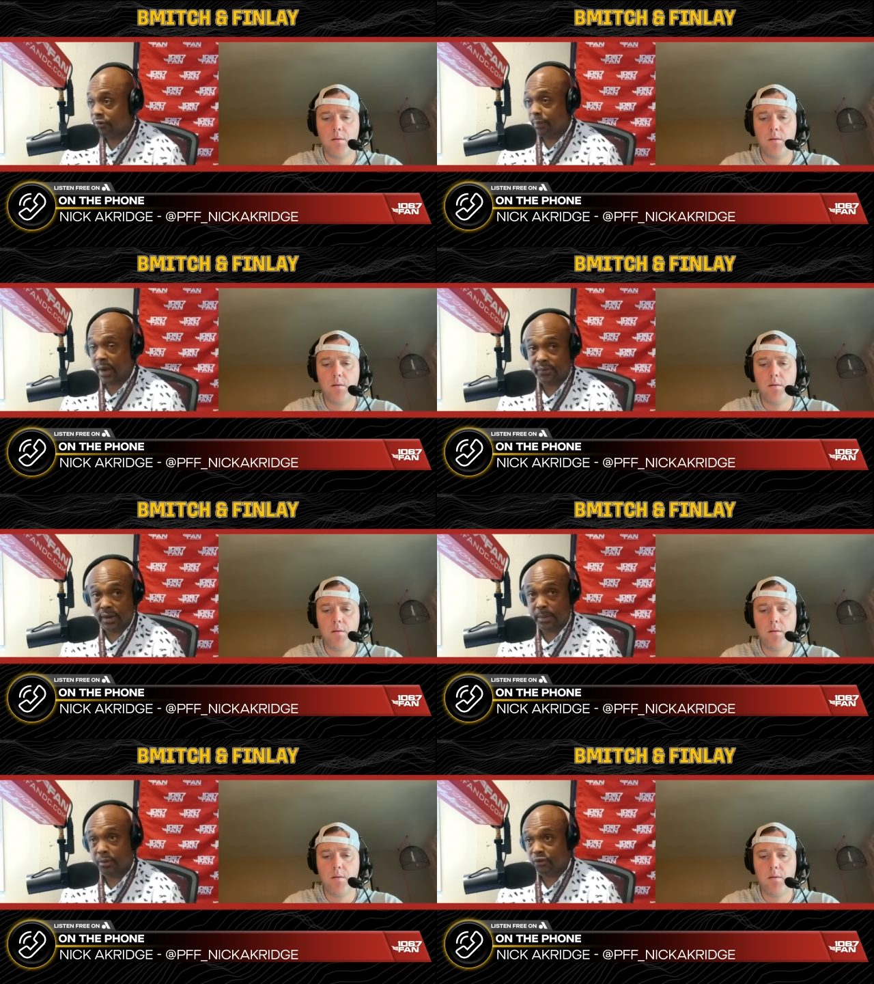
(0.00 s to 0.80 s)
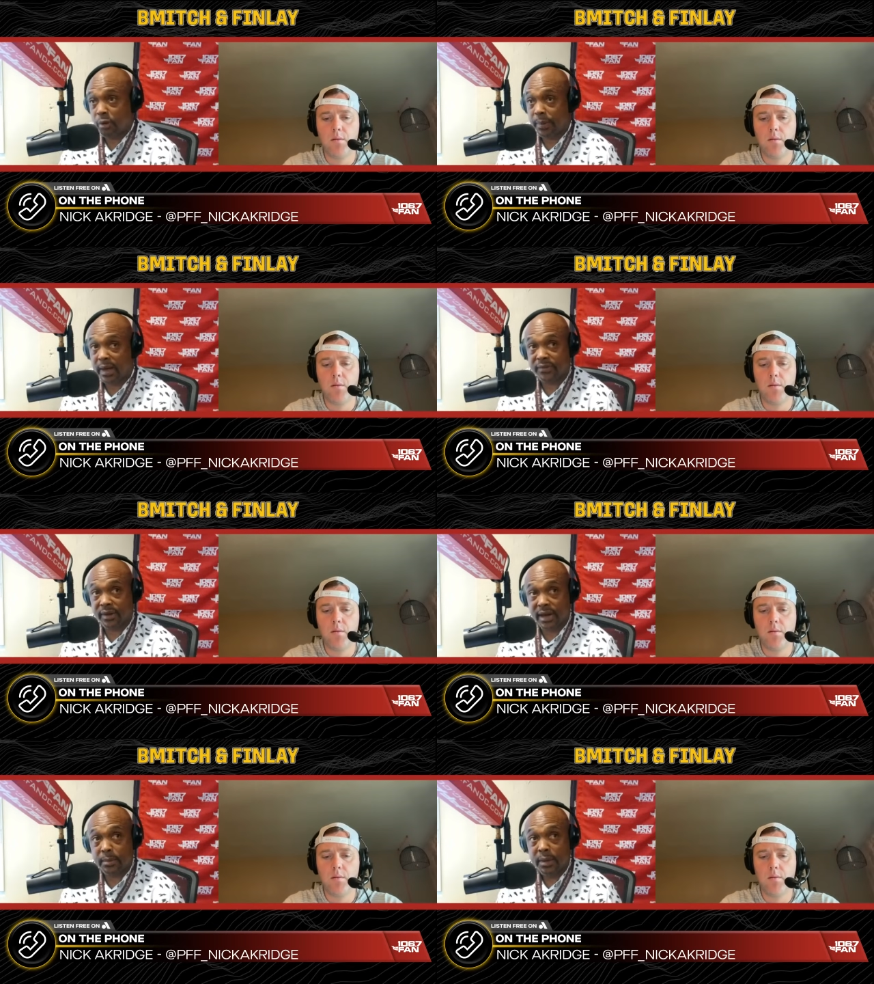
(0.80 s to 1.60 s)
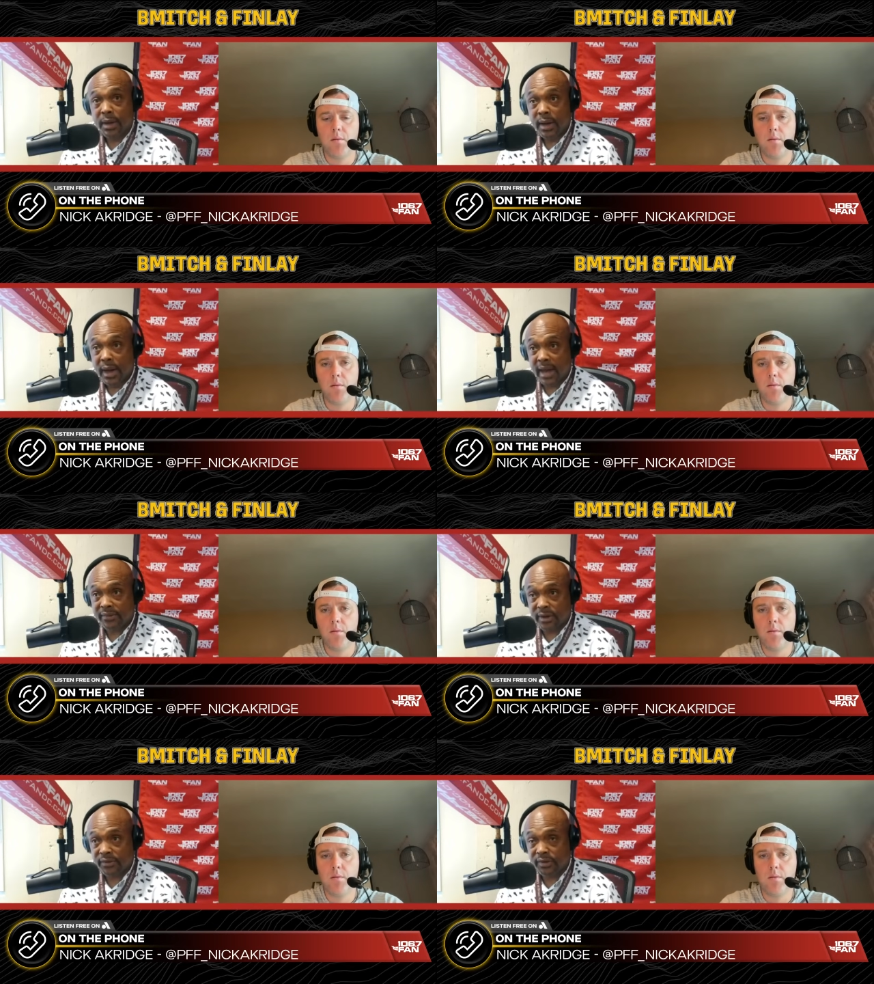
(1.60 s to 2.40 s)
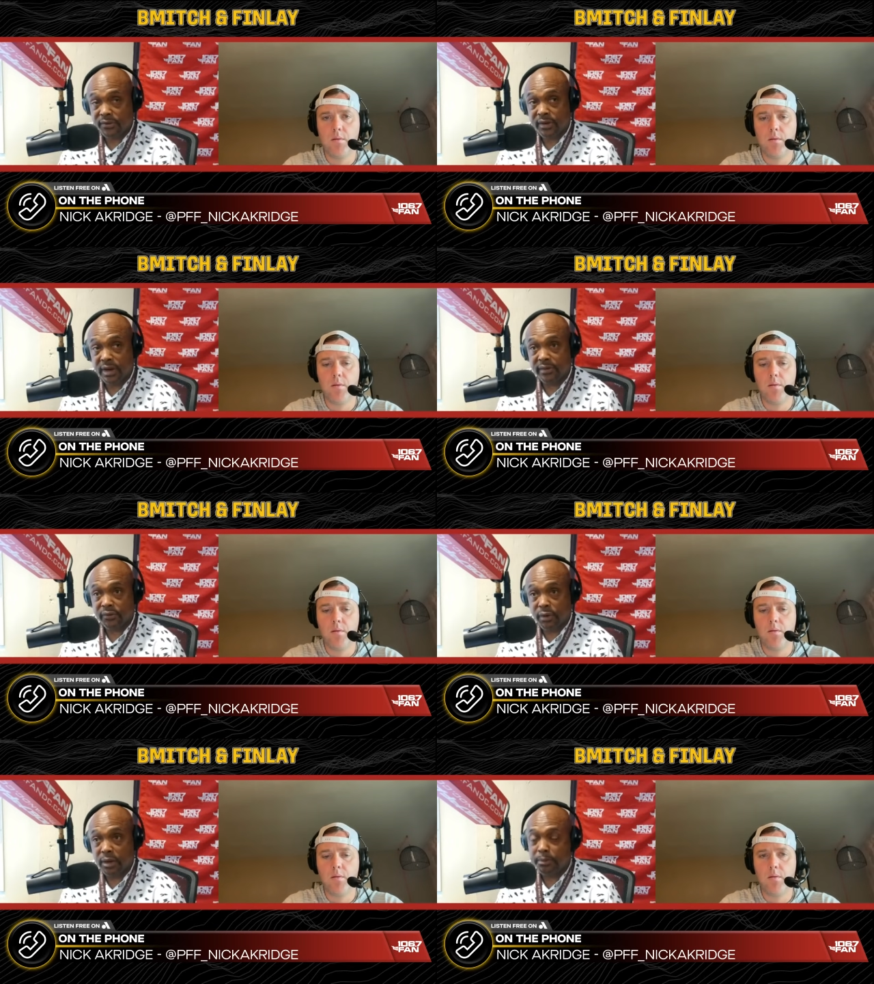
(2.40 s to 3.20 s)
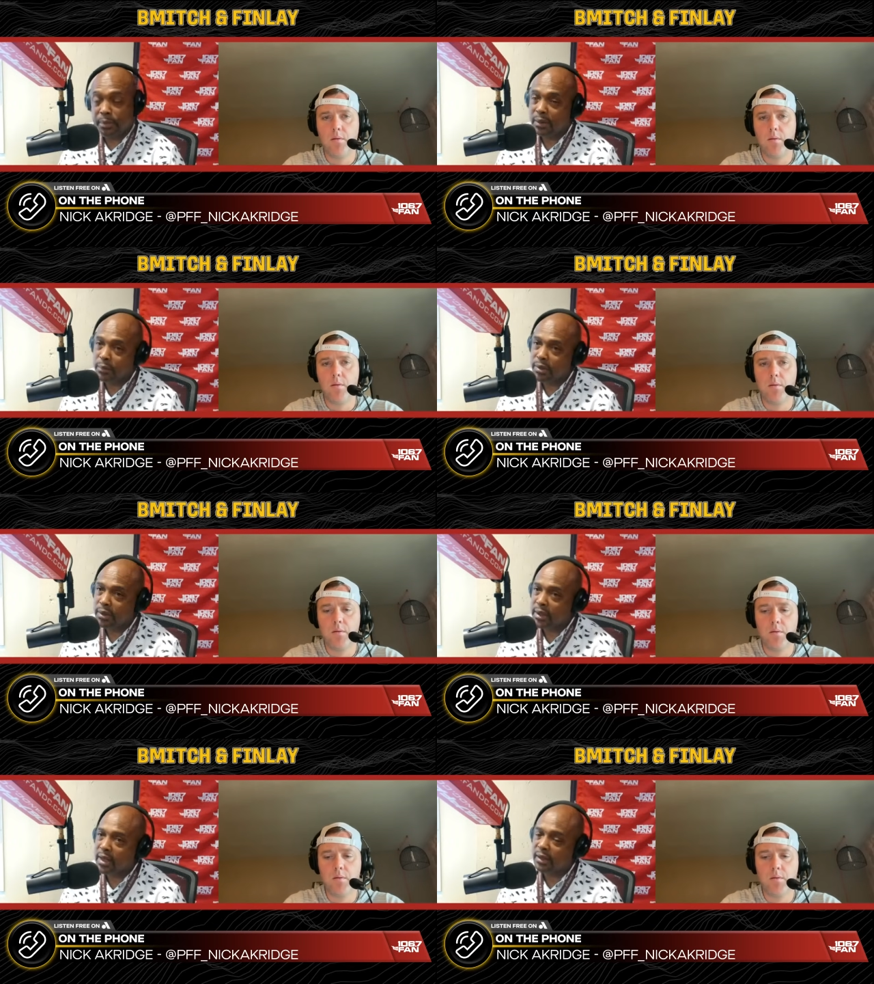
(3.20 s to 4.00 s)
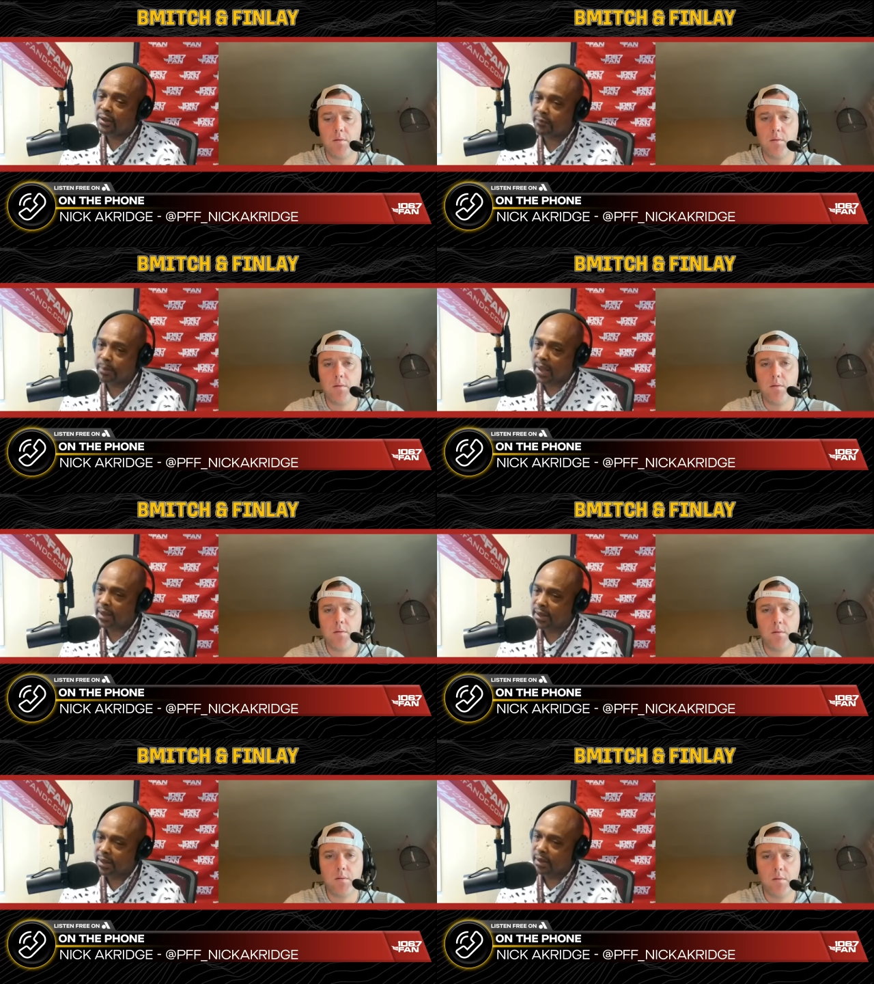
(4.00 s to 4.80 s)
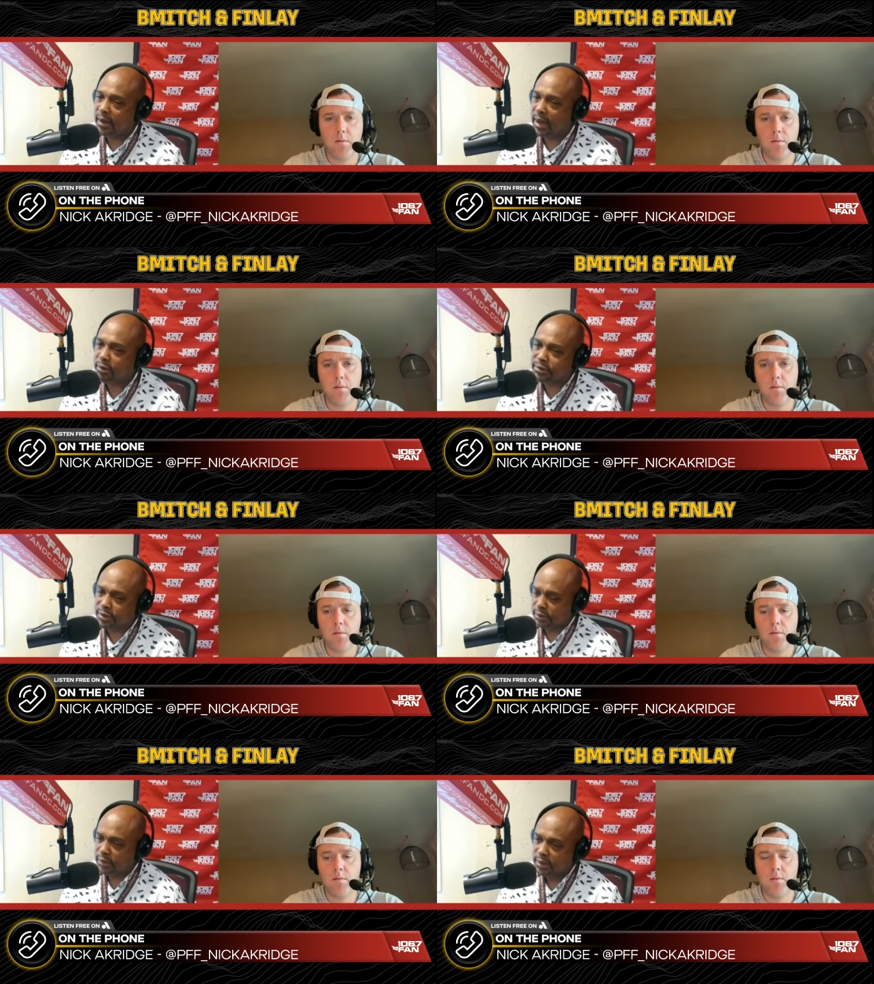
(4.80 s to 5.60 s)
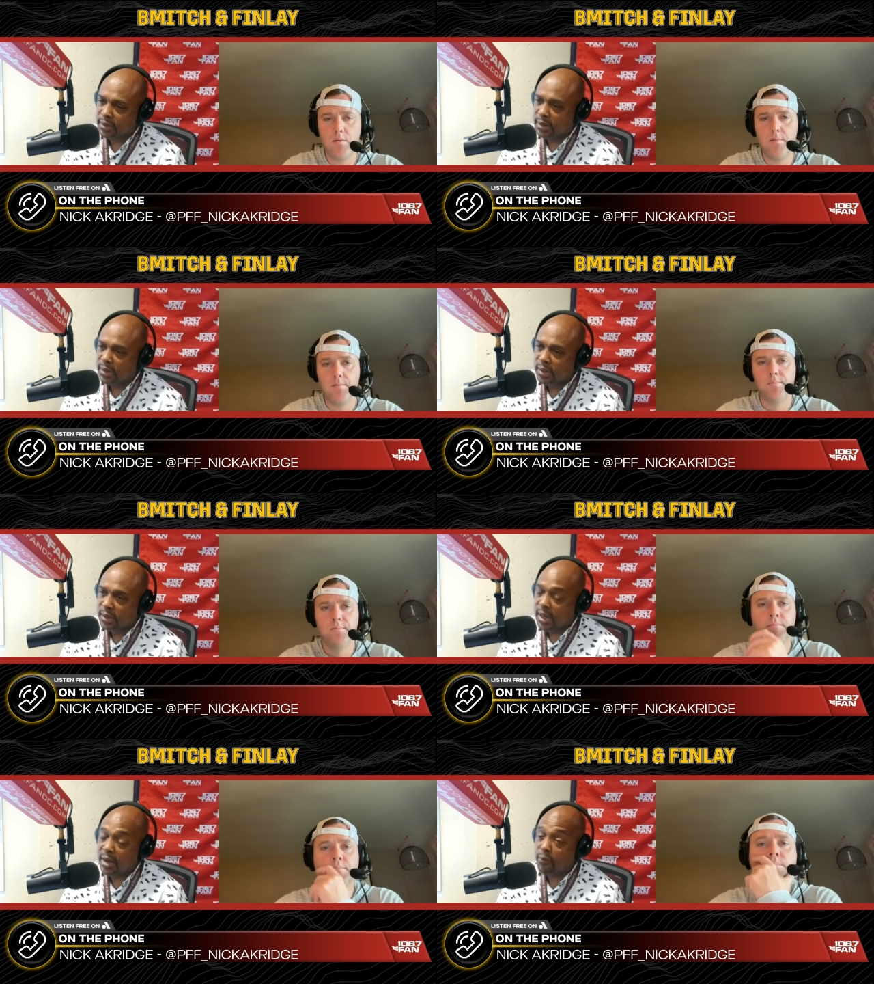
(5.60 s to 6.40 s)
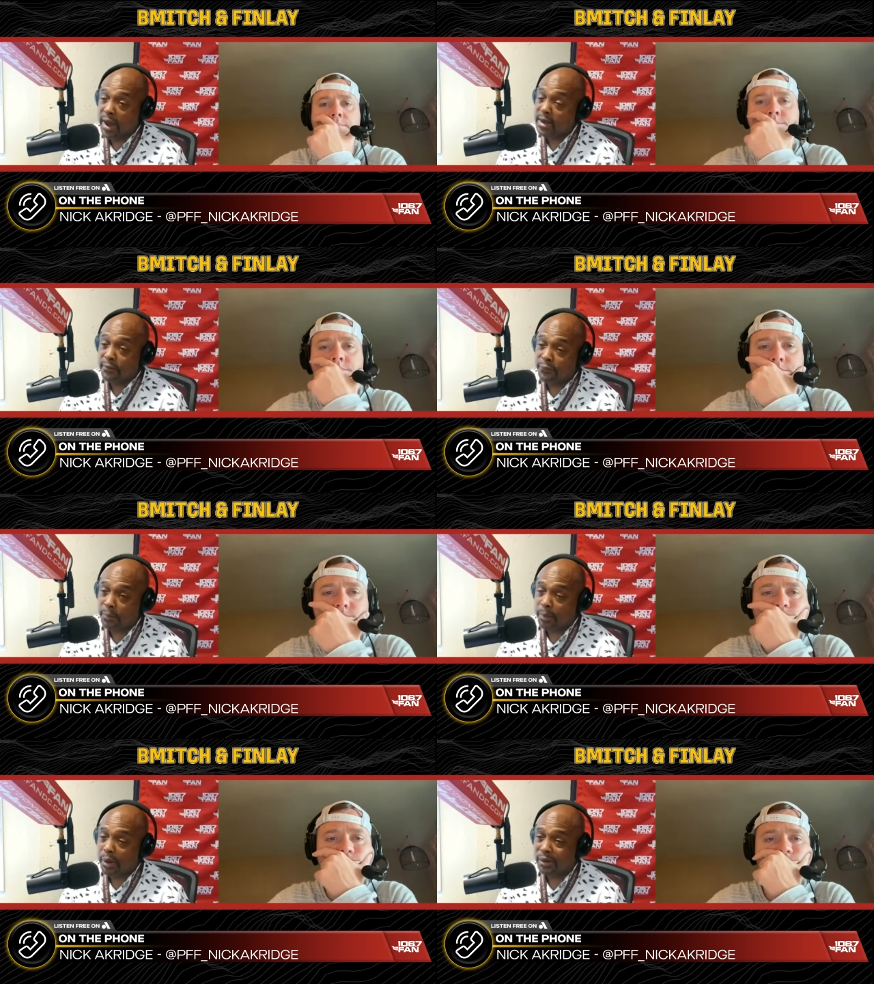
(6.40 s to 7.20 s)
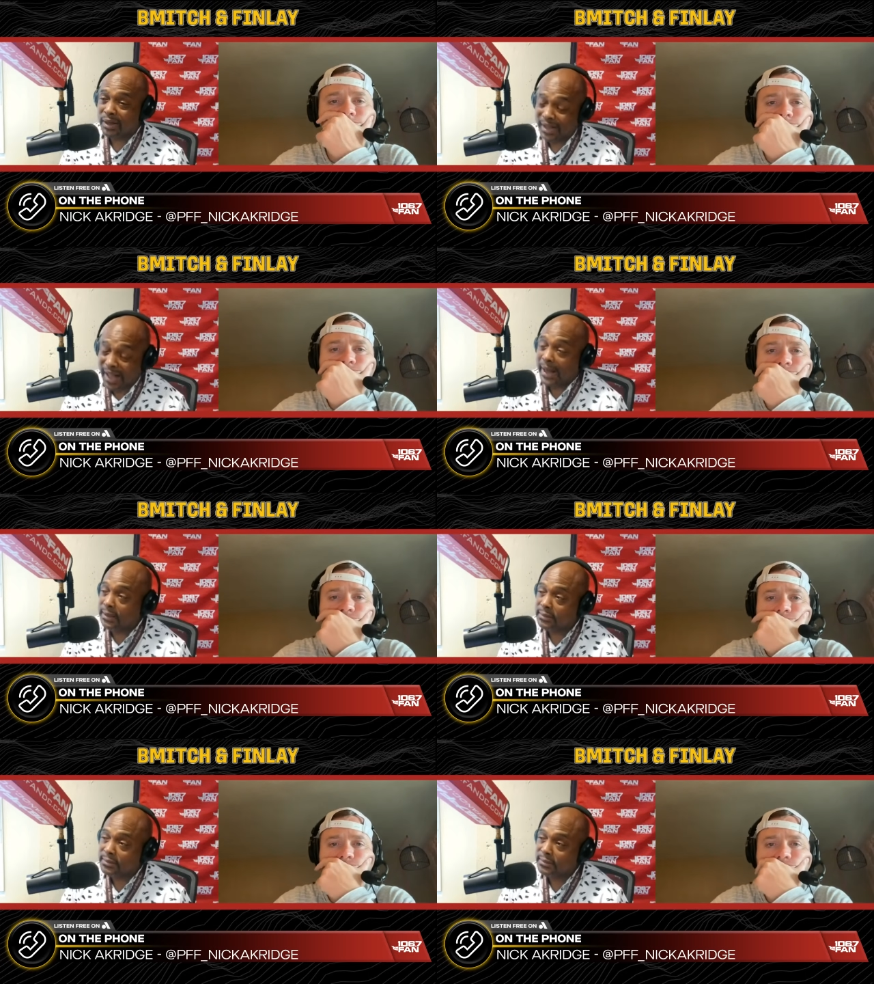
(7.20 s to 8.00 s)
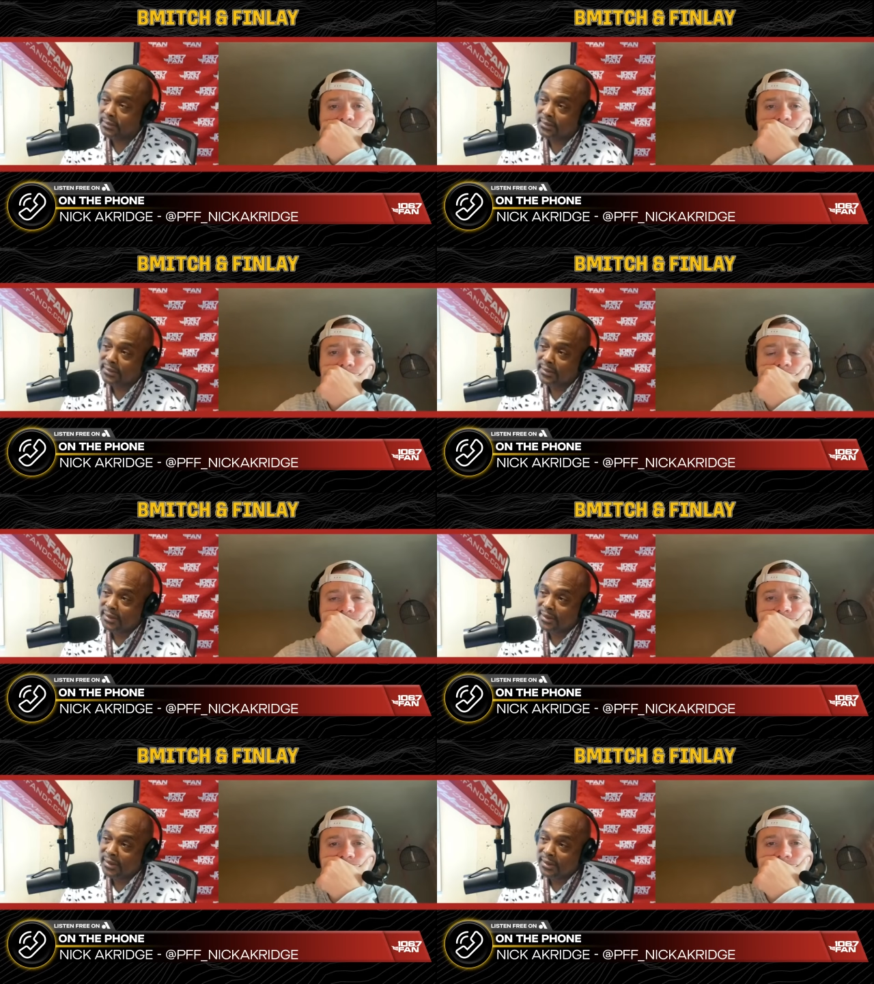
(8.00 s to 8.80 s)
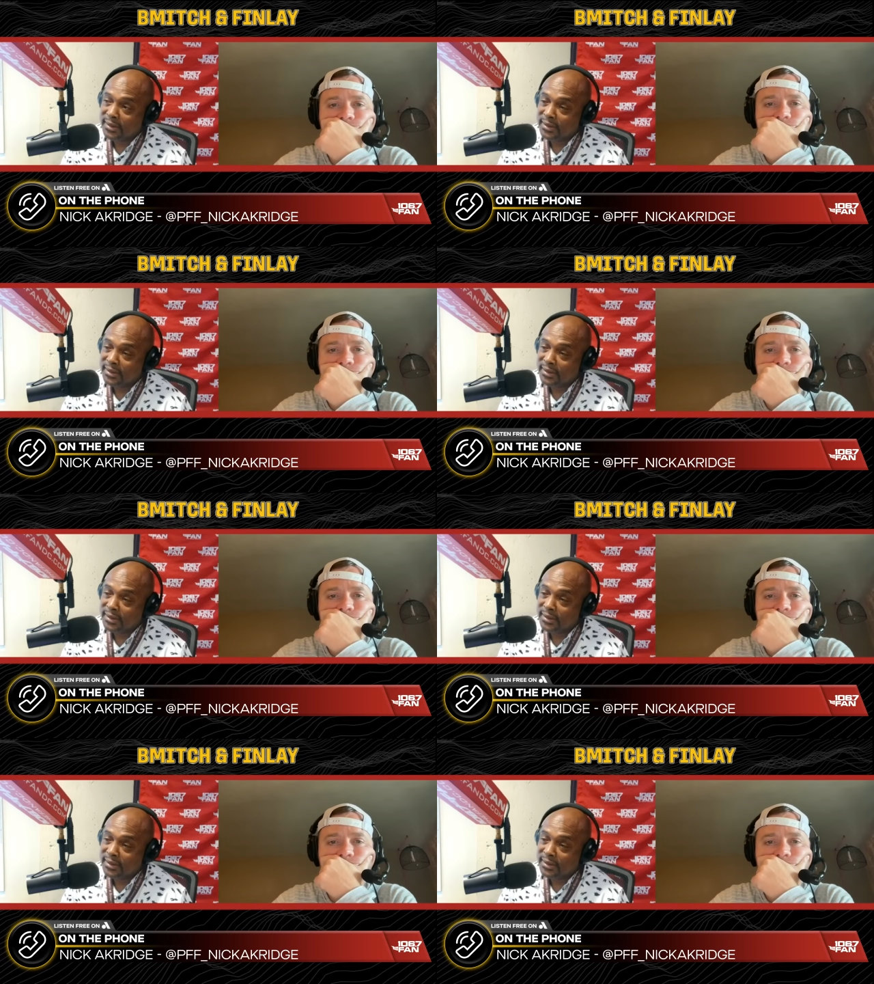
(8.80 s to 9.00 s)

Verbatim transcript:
Speaker 1: the passing game, the short passing game, as an extension of his run. But when you look at Cliff back in uh, Arizona, he ran the football a lot. Yep.